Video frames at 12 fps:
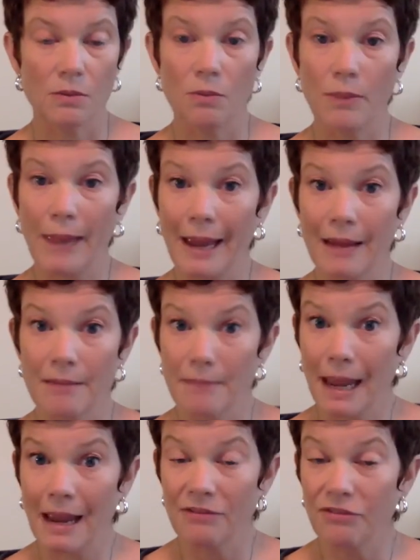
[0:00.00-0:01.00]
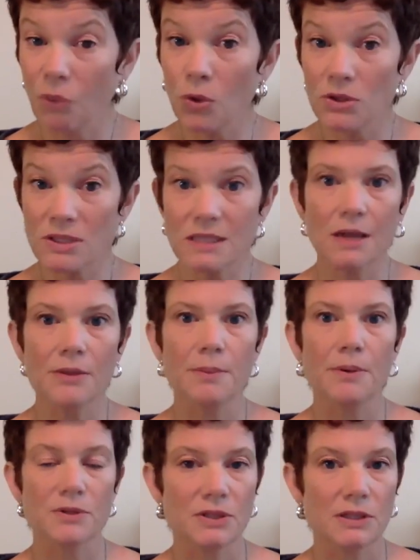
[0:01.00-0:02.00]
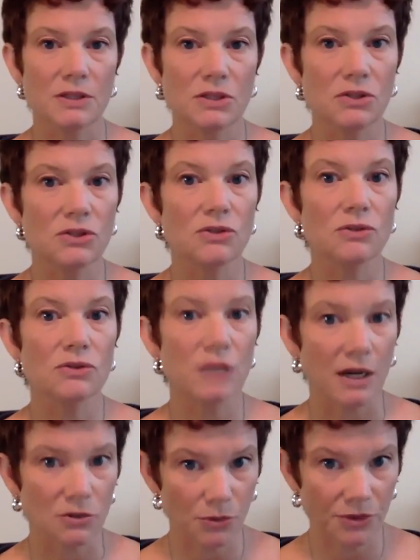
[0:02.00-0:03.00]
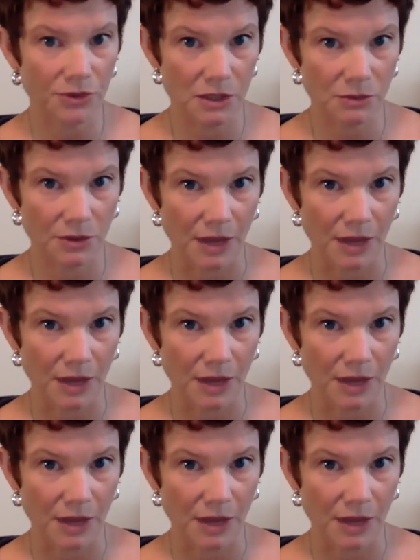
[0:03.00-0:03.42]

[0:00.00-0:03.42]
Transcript: may force another person to do sexual things with